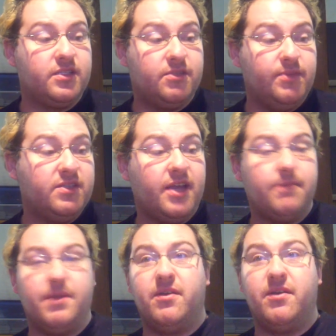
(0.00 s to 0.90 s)
me, it's not
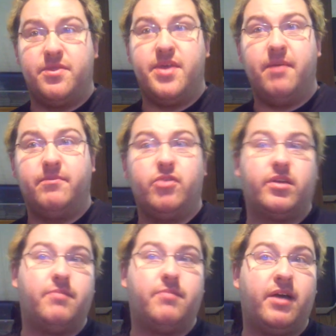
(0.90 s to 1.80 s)
about them
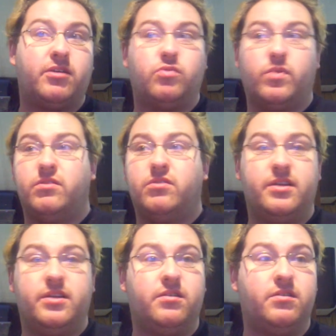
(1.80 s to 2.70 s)
knowing about whether or
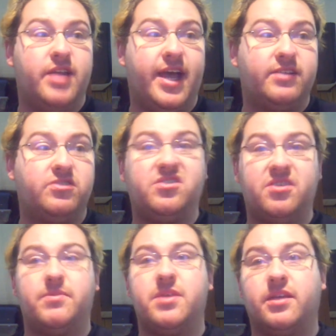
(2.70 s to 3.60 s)
not
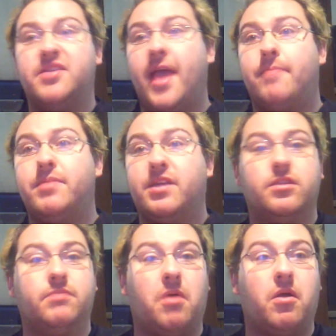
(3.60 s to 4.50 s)
something is happening in
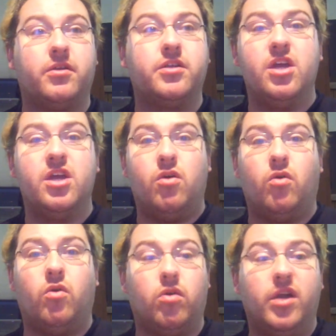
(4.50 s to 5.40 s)
the park
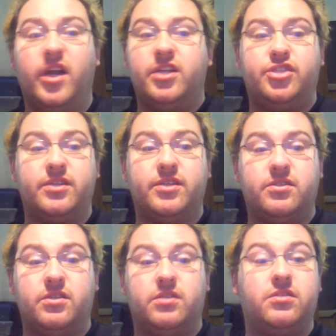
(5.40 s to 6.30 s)
or just
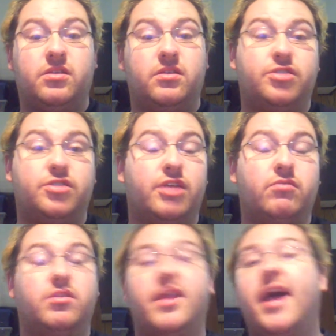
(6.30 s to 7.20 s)
their
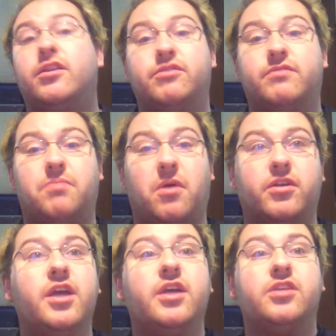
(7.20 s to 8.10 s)
general knowledge of the
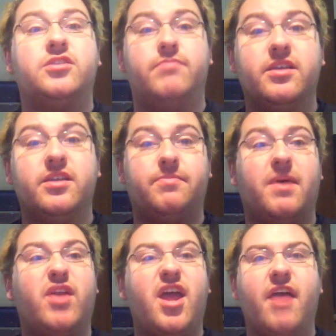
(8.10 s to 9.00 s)
park. To me, it's
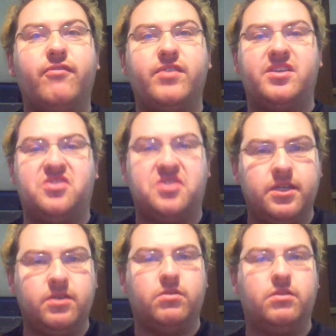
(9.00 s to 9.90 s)
about every
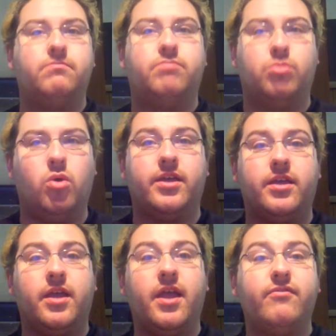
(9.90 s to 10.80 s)
single
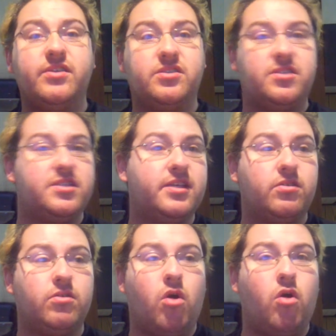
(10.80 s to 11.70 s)
employee, every
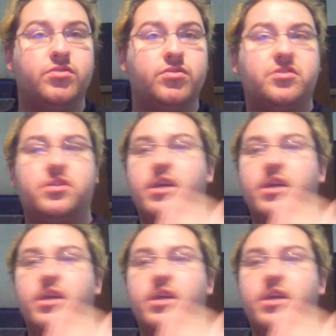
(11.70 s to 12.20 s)
single host,